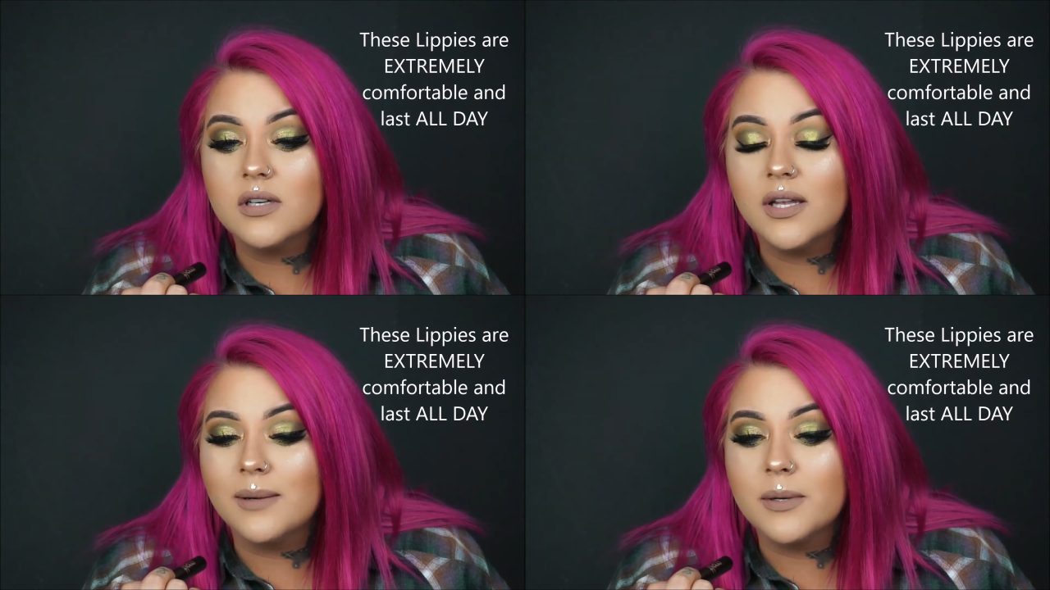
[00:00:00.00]

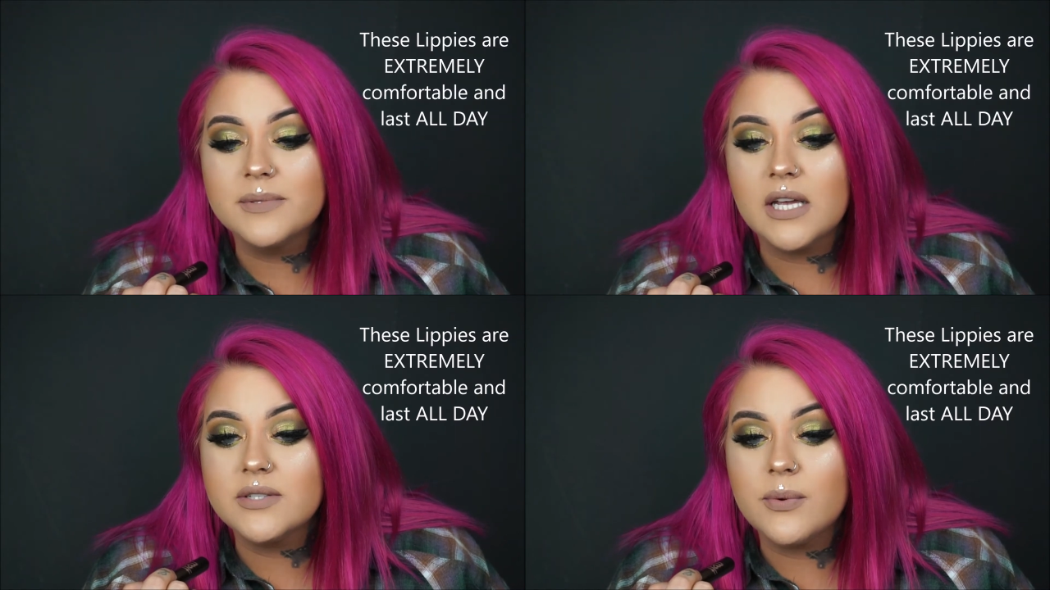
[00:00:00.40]
And I'm
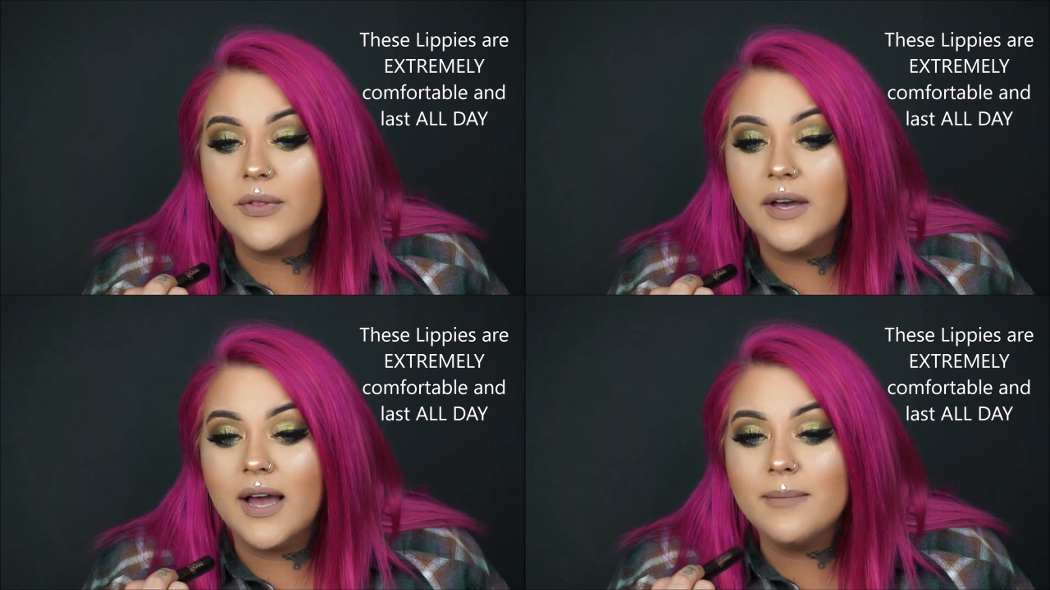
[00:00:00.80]
obsessed
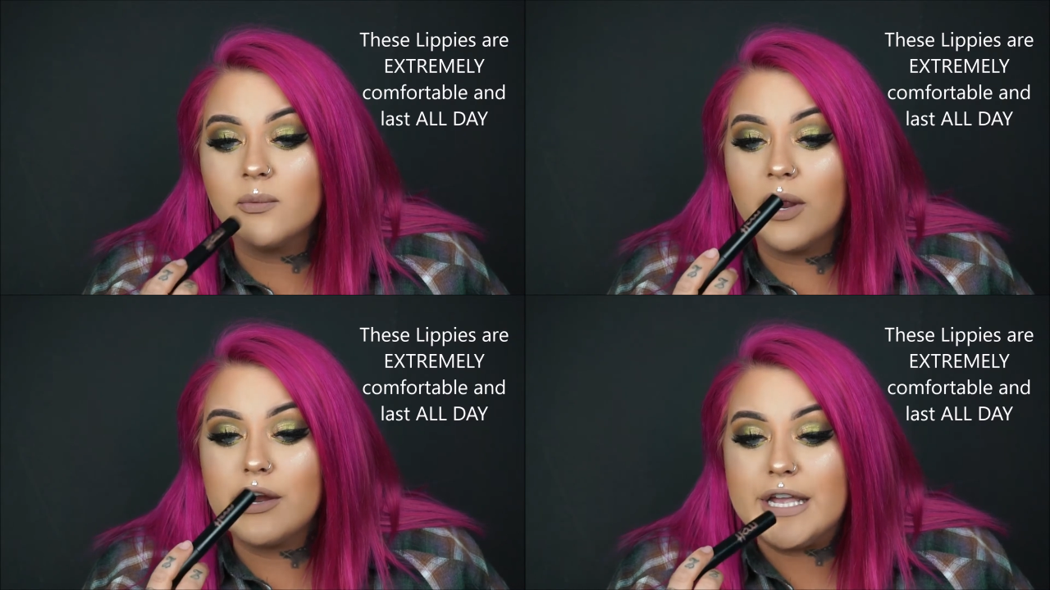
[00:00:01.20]
with it. I've
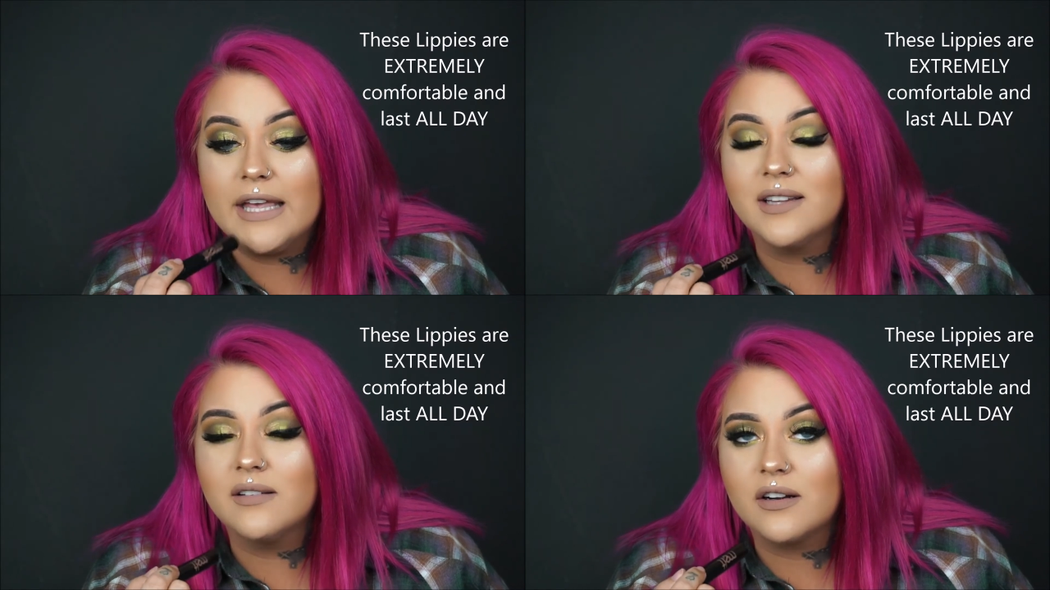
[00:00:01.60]
been wearing
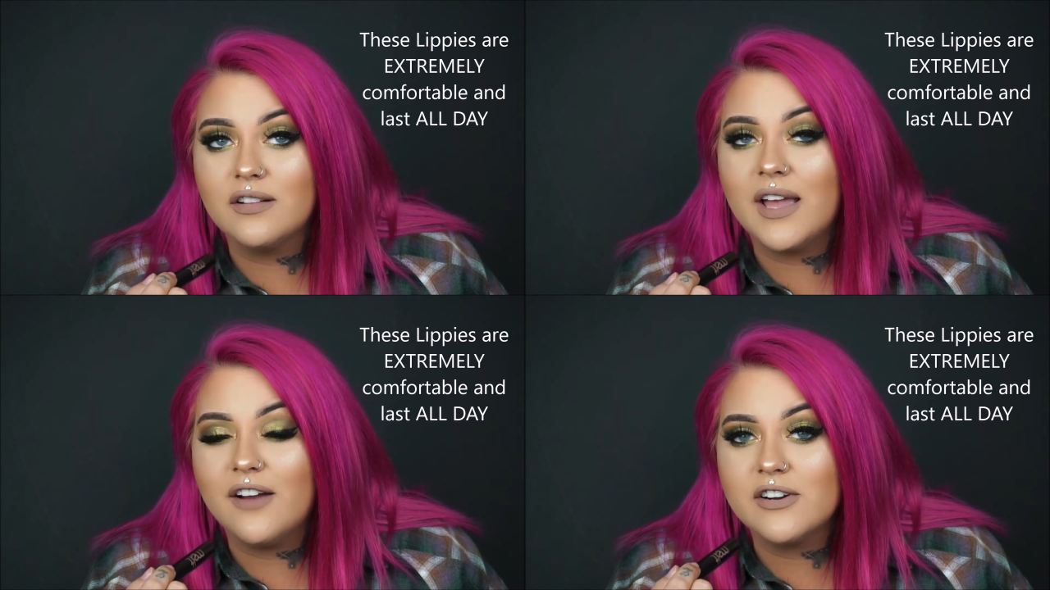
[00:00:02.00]
it
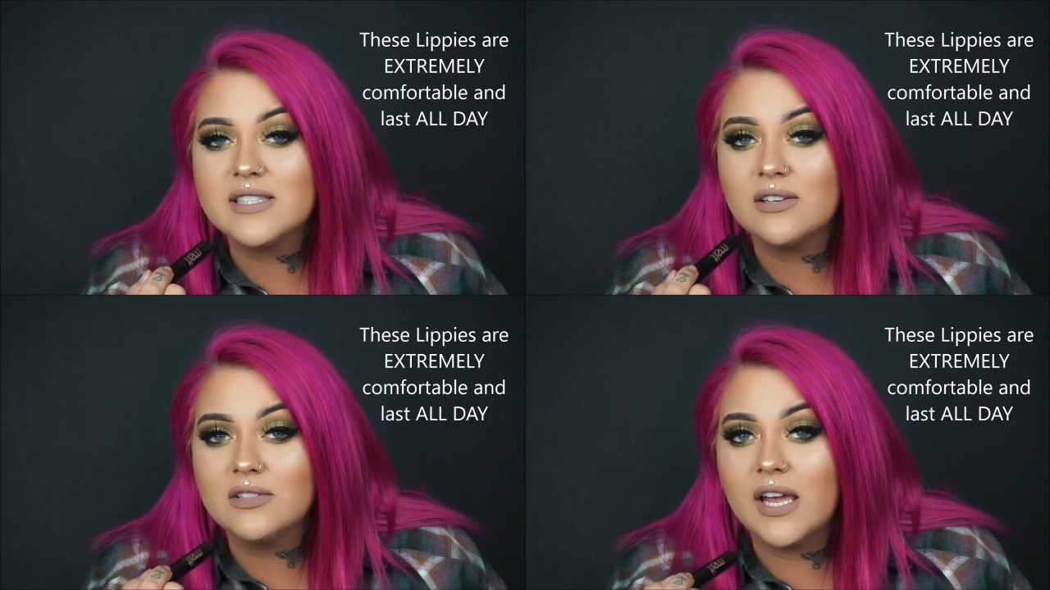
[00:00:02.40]
literally every
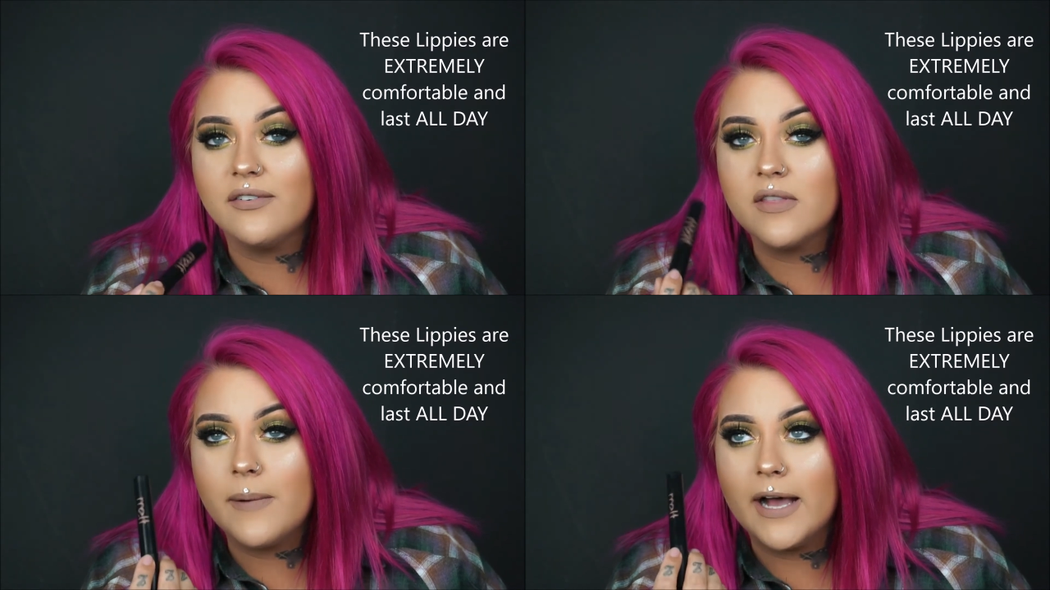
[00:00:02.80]
single
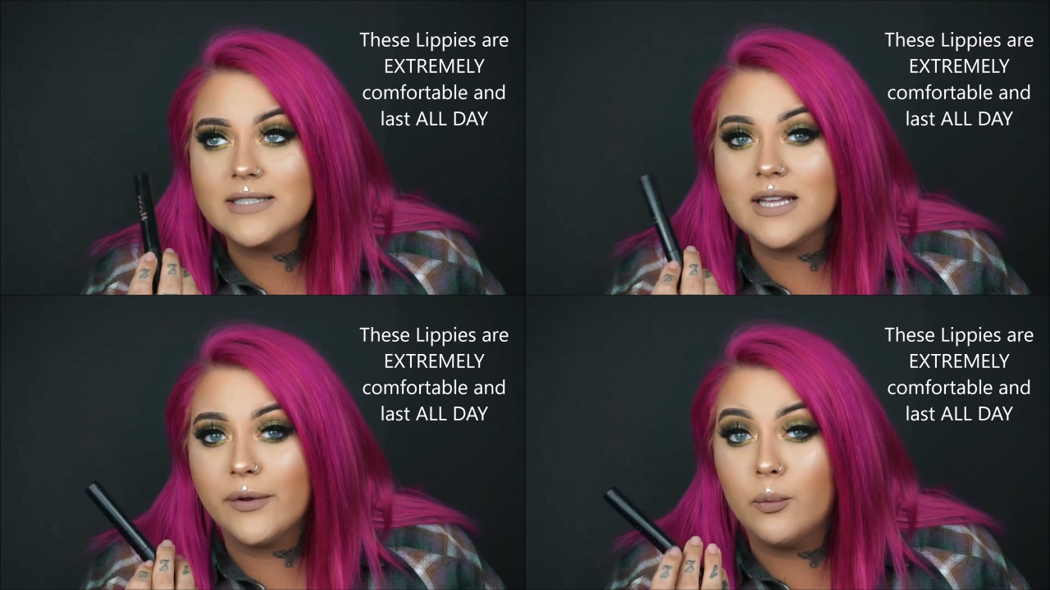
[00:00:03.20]
day for the
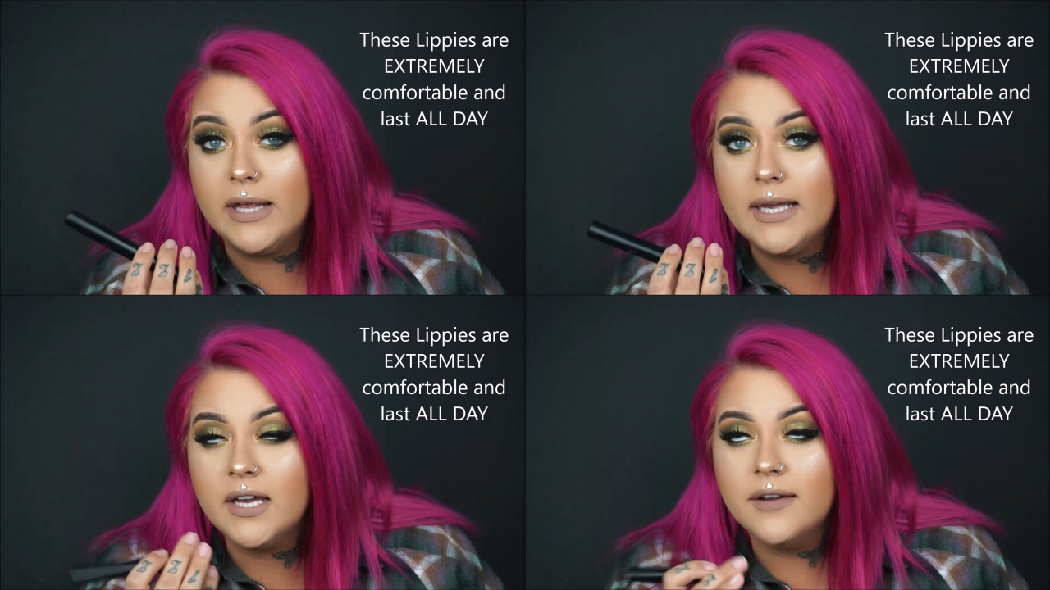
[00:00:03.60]
past like
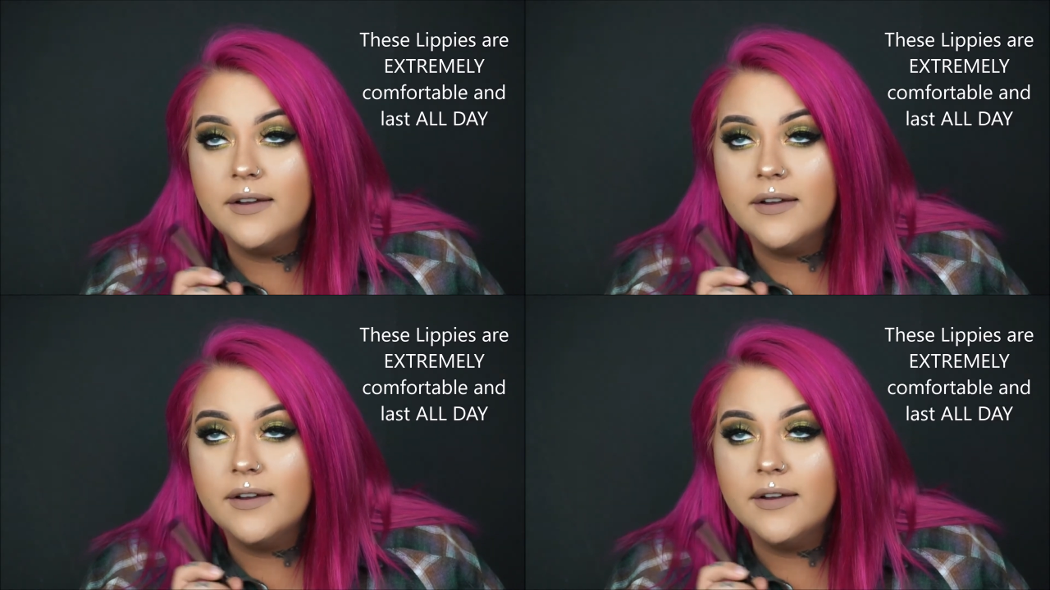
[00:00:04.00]
week.